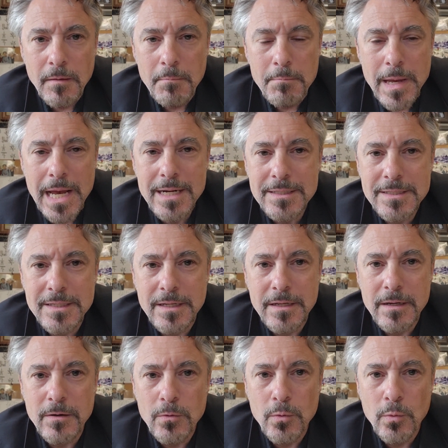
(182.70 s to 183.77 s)

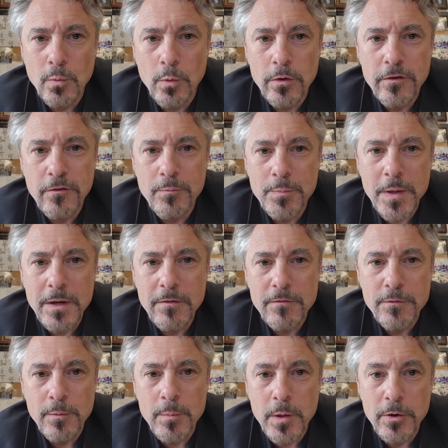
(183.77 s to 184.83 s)
Madison would have been
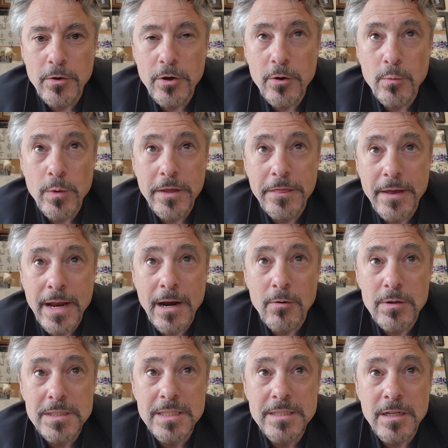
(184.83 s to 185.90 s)
familiar with
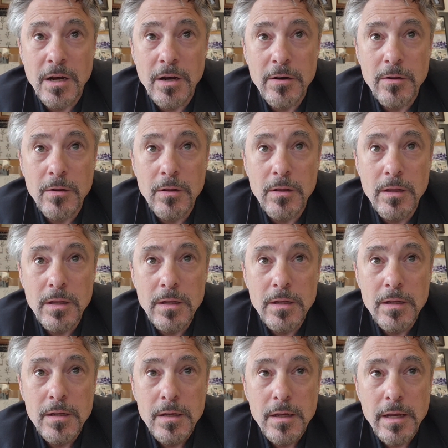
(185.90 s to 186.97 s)
Aristotle
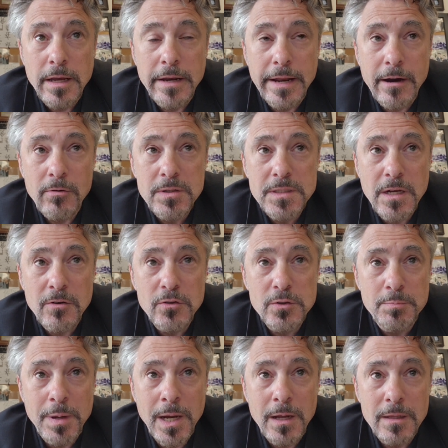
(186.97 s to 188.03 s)
and Aristotle's
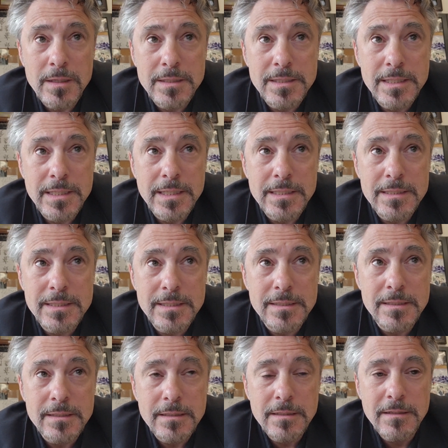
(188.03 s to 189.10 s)
politics,